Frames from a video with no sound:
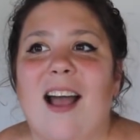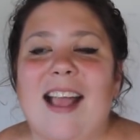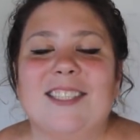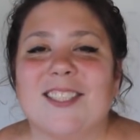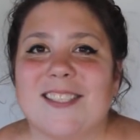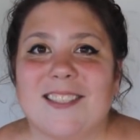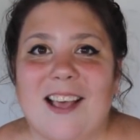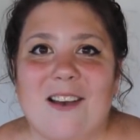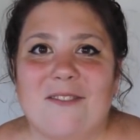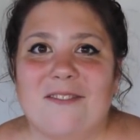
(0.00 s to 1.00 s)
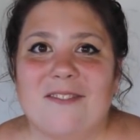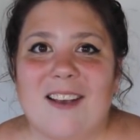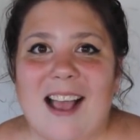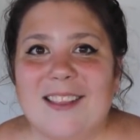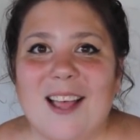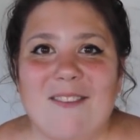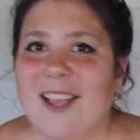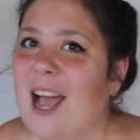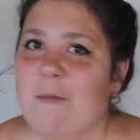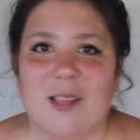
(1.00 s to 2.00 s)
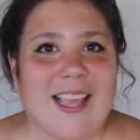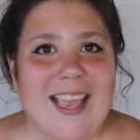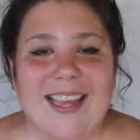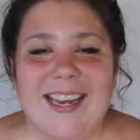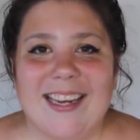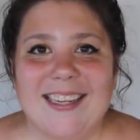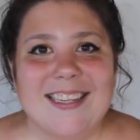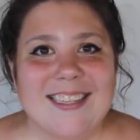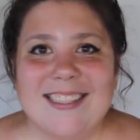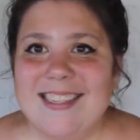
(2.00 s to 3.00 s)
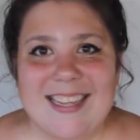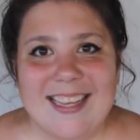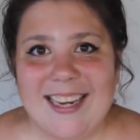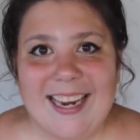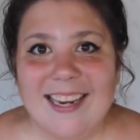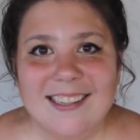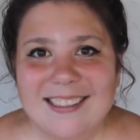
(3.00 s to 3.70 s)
I love a complicated deity.